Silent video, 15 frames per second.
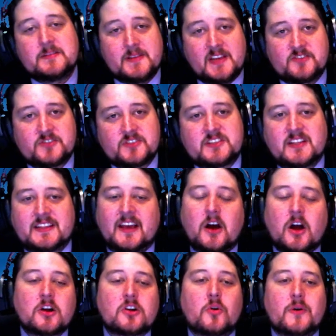be interested. They
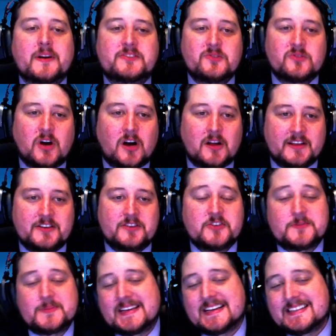are going to call it
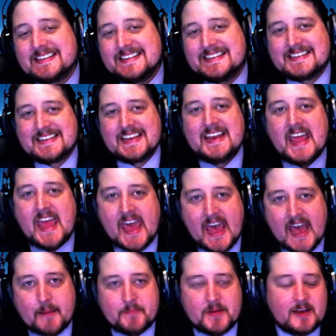news because it did
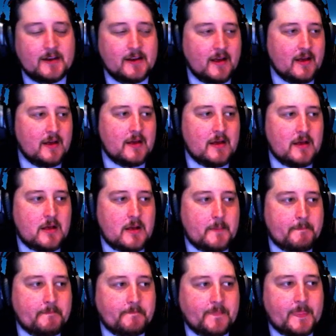happen.
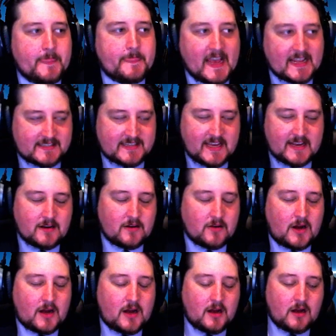That said,
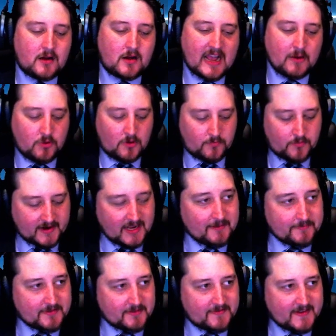uh, I will bring
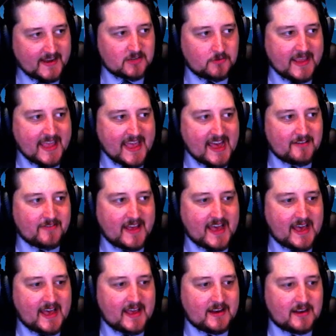up the fact that we have
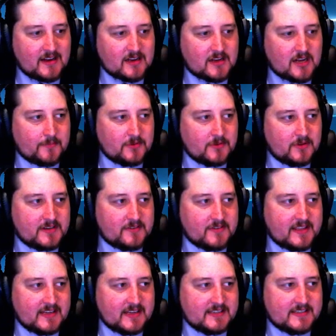had a couple of different things